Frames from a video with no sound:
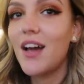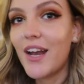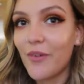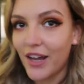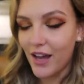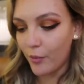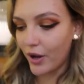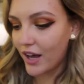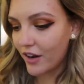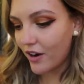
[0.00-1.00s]
Anyway, yeah,
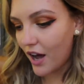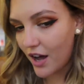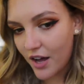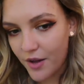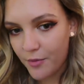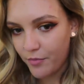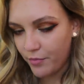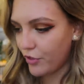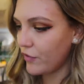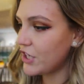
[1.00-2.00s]
we're here at
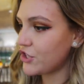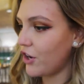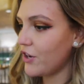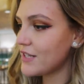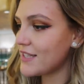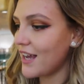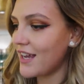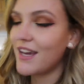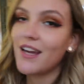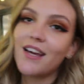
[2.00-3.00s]
Three Joes.
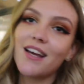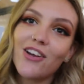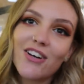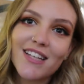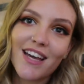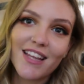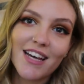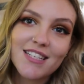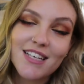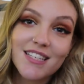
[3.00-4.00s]
It looks like
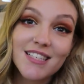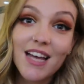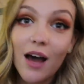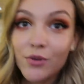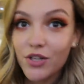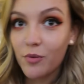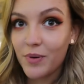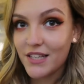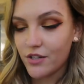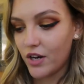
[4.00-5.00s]
this. It's a sourdough
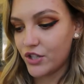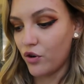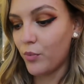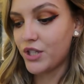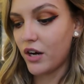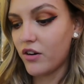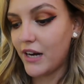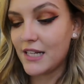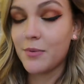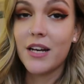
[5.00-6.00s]
pizza restaurant, which I
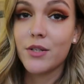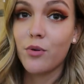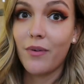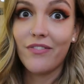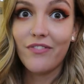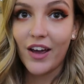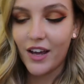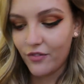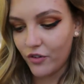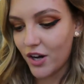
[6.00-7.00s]
already explained is one of my
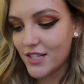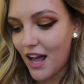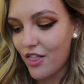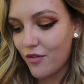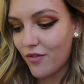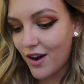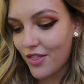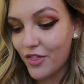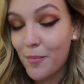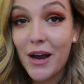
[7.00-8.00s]
favourites. And
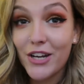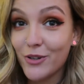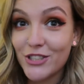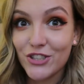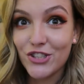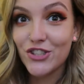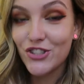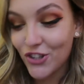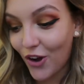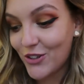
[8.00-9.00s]
the menu is just
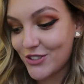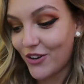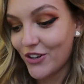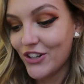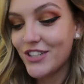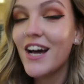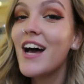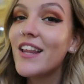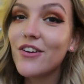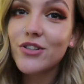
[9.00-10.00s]
so good.
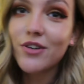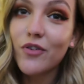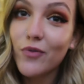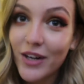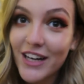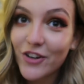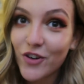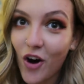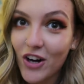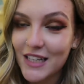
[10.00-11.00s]
They also have a really
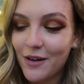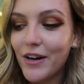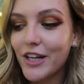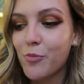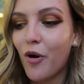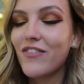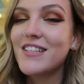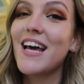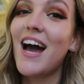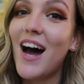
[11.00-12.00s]
good cocktail menu, but
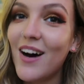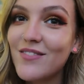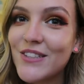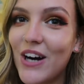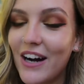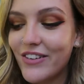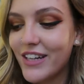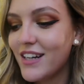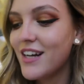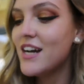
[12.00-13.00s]
obviously I am
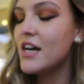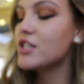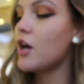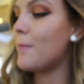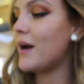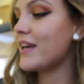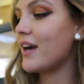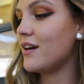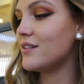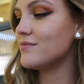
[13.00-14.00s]
driving, so I might
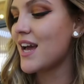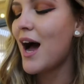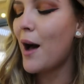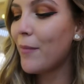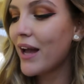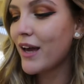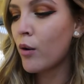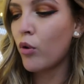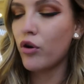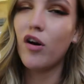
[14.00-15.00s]

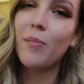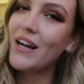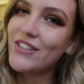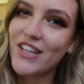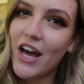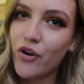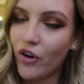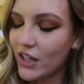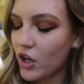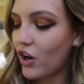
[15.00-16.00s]
get one, or I might just get a
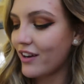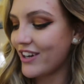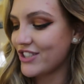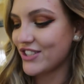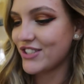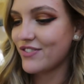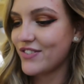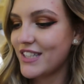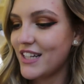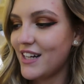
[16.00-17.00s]
non-alcoholic version, because
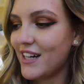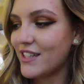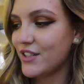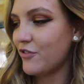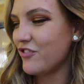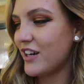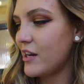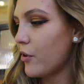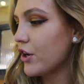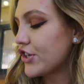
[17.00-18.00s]
obviously, like, I don't
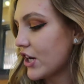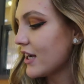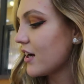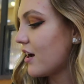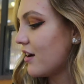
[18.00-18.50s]
really want to drink,